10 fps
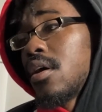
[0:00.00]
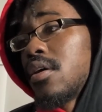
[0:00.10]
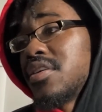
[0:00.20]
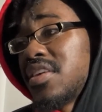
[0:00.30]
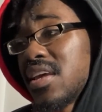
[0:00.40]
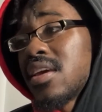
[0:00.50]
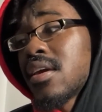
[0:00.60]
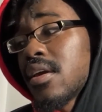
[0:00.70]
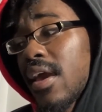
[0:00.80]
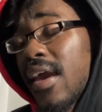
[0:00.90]

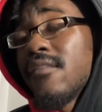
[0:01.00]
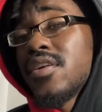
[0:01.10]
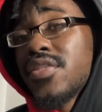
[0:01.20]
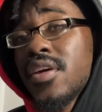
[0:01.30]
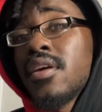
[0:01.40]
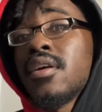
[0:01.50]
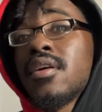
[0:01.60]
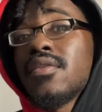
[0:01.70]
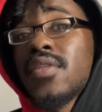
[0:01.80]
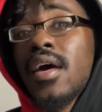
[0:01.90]
getting
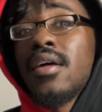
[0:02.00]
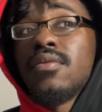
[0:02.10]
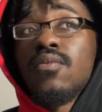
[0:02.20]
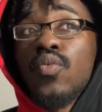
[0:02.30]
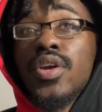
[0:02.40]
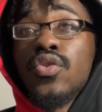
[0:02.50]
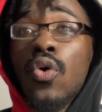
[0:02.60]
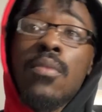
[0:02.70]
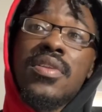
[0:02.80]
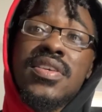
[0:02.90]
everything that we
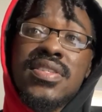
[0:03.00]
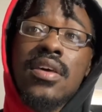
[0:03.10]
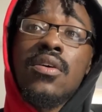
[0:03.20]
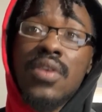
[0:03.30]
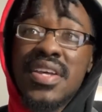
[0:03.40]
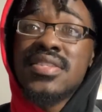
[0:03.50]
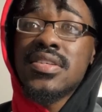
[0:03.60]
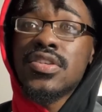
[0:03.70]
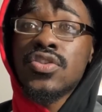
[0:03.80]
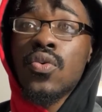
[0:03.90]
normally sell into
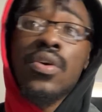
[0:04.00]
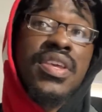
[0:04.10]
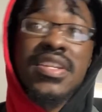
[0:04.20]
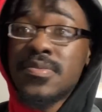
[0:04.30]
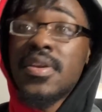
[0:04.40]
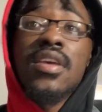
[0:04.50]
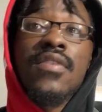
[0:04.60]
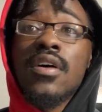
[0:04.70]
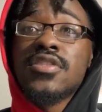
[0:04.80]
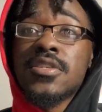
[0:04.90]
the store, get as many of
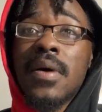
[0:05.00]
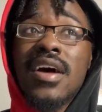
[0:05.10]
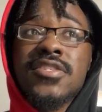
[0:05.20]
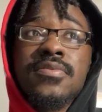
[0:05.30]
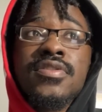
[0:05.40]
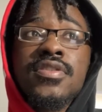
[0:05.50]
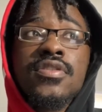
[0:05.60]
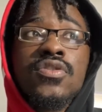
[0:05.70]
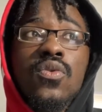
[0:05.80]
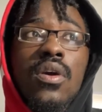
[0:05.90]
those as possible into the
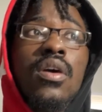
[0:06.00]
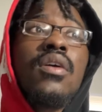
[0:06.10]
store,